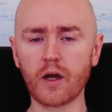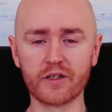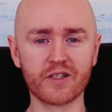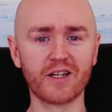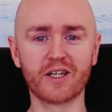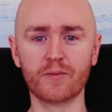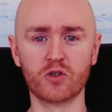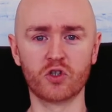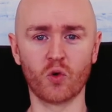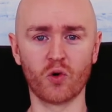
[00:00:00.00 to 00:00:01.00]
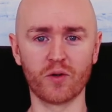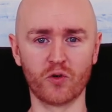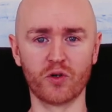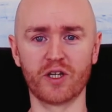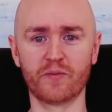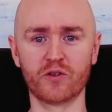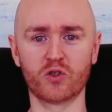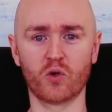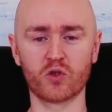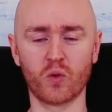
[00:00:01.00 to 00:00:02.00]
I said I'd keep this short. I'm going to keep it short.